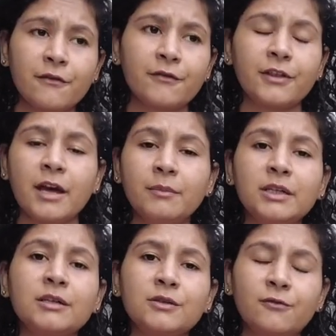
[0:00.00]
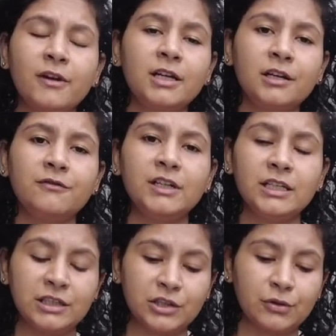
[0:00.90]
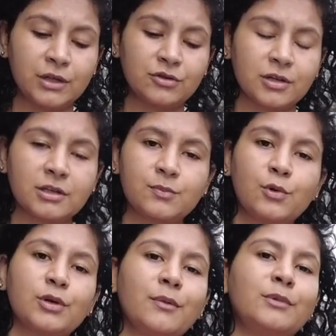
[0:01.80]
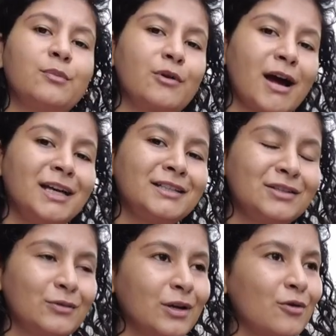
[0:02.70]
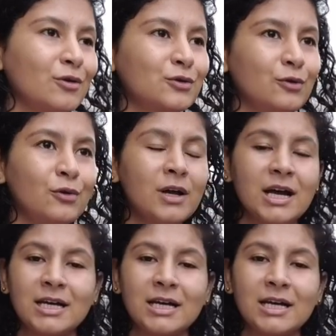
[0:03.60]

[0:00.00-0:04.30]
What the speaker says: For them it is very convenient. You can just put up the price, you can also